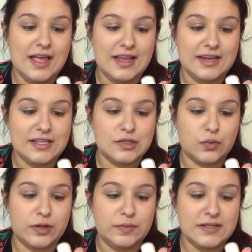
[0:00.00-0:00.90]
and it is
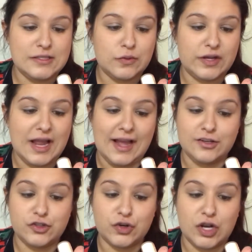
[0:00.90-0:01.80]
one plus one
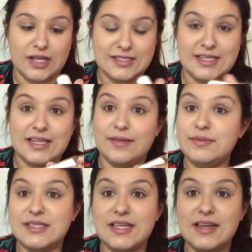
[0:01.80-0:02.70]
hydro glossy
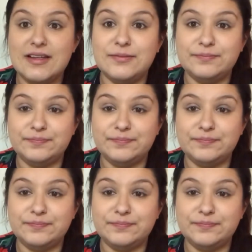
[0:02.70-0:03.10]
lipstick